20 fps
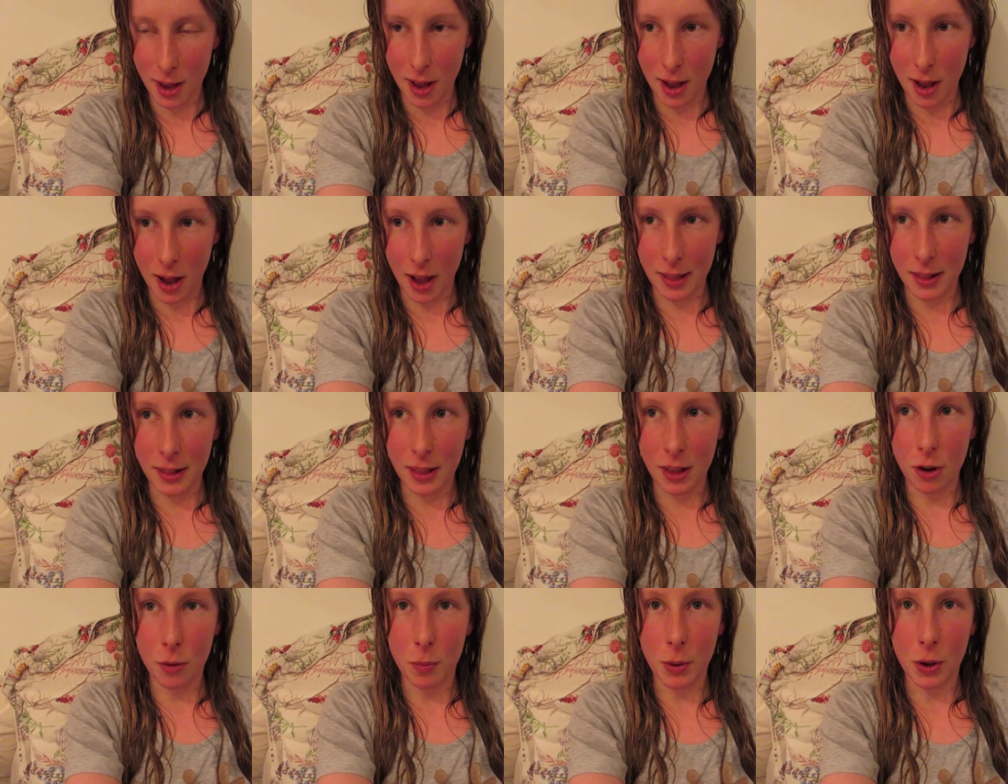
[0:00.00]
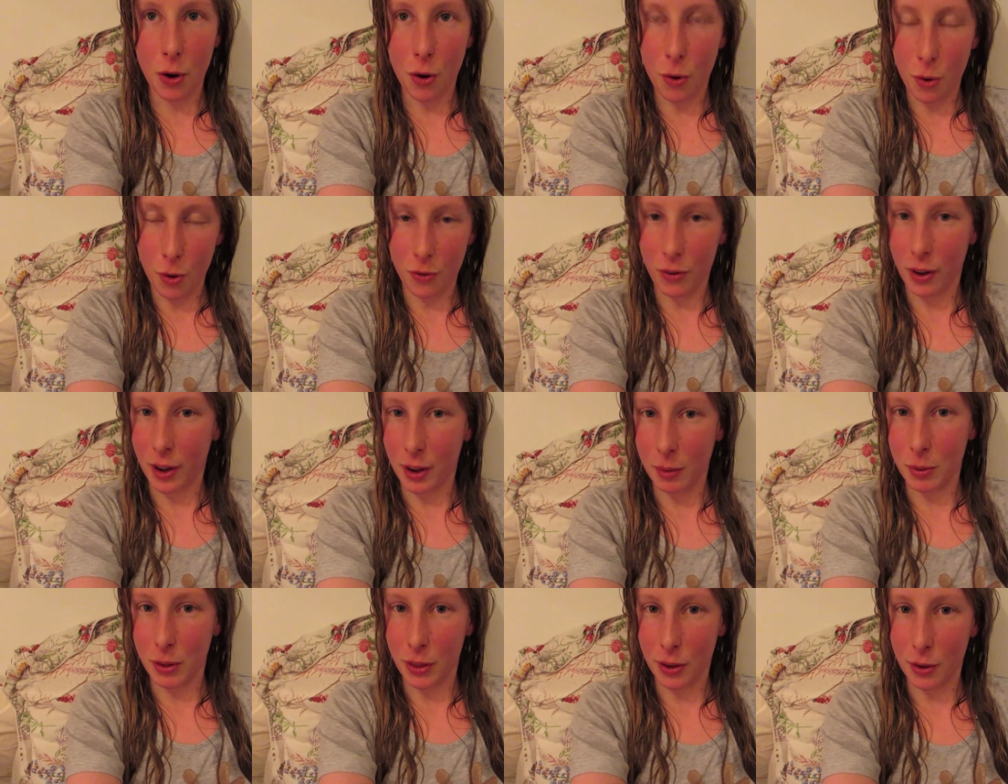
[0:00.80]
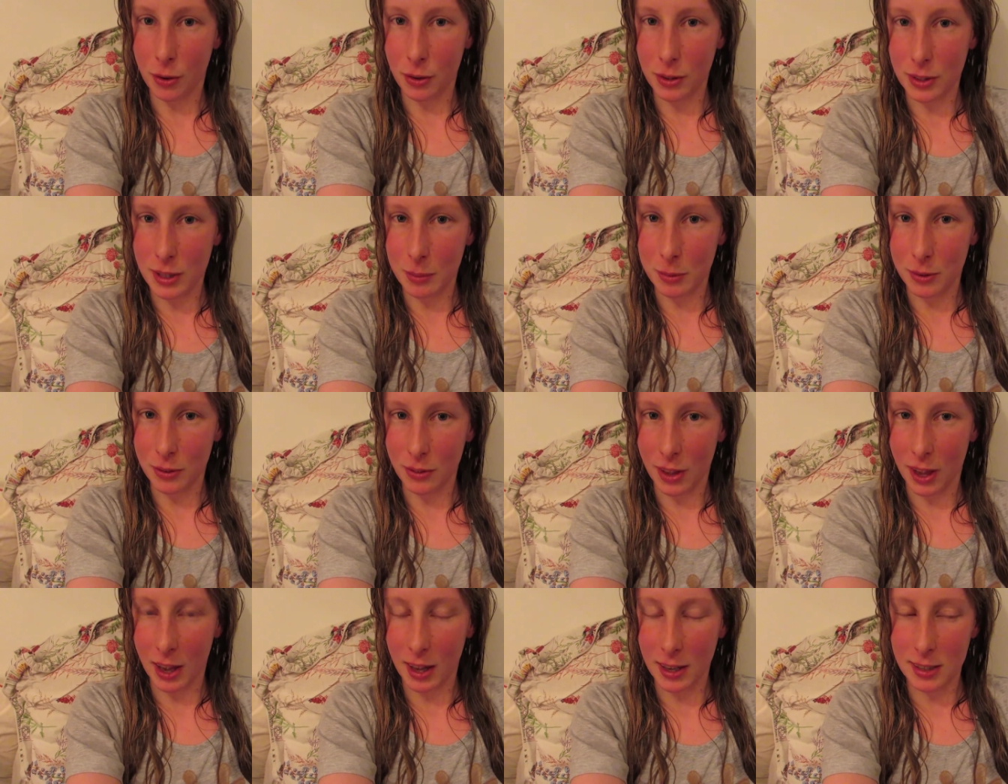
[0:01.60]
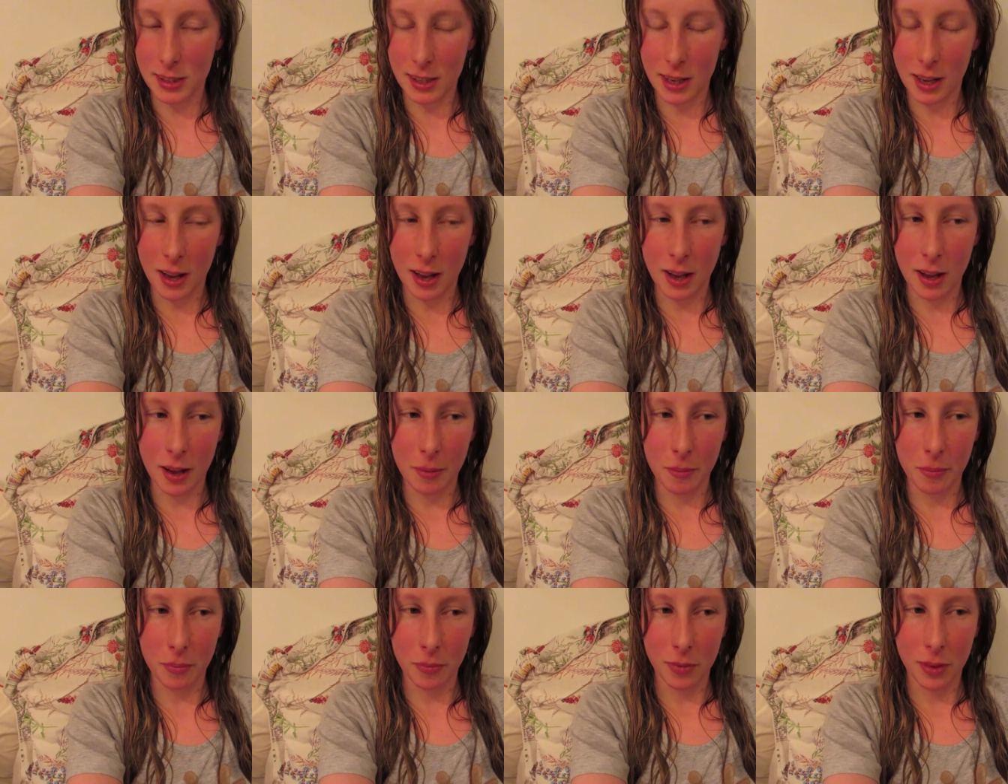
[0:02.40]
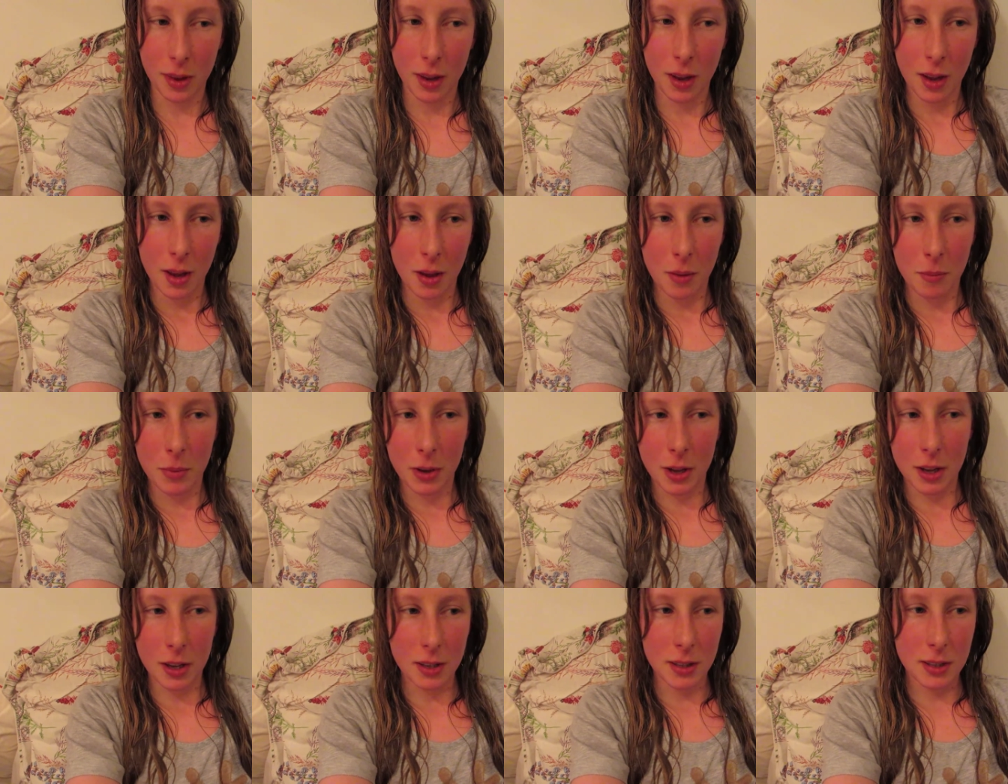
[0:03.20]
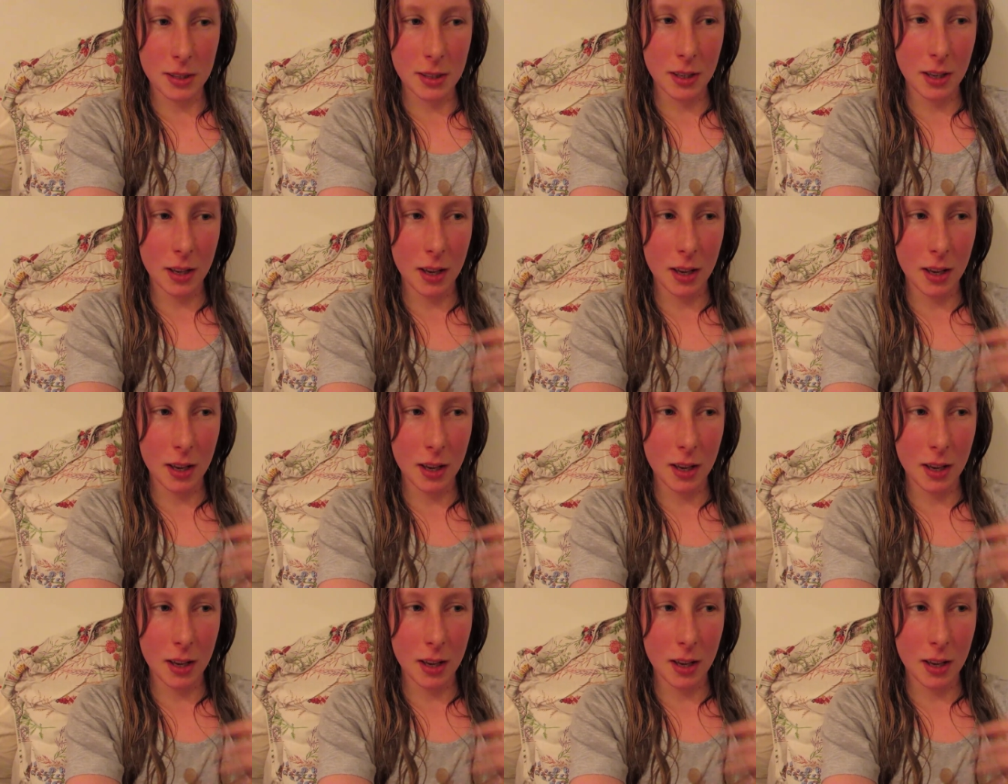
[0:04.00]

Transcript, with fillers: I think they would be horrified by the concept of that, um, because